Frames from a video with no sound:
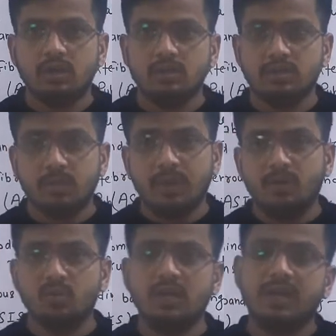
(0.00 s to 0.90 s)
similar
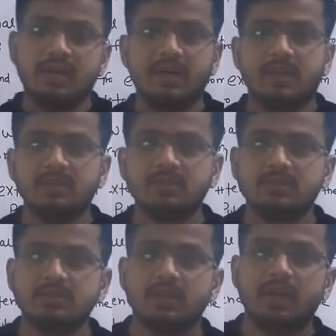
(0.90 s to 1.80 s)
to the
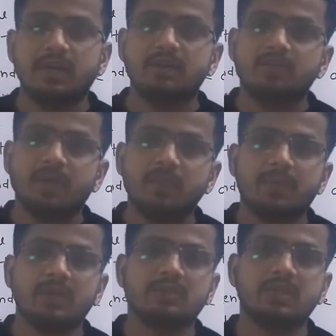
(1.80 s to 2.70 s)
tendons, and its main
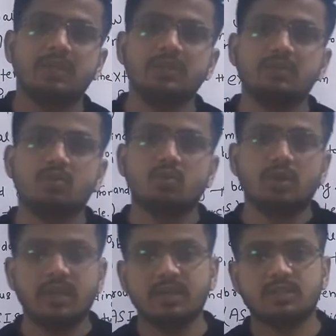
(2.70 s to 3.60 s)
function is to
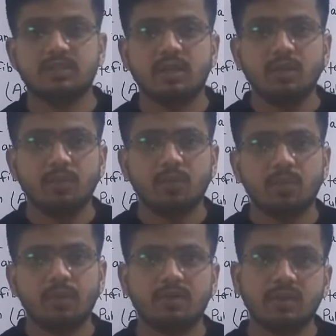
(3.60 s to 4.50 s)
connect the
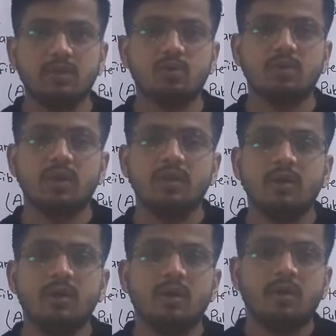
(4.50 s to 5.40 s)
muscle to the
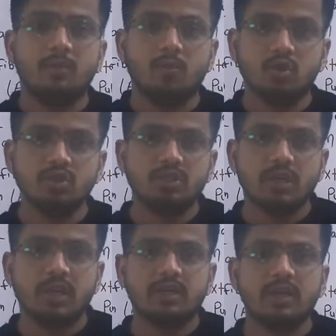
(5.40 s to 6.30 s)
bones
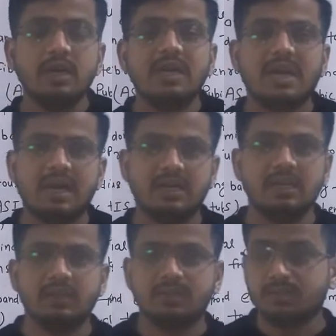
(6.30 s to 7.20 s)
and the
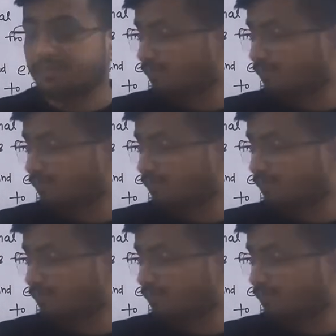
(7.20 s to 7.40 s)
cartilage.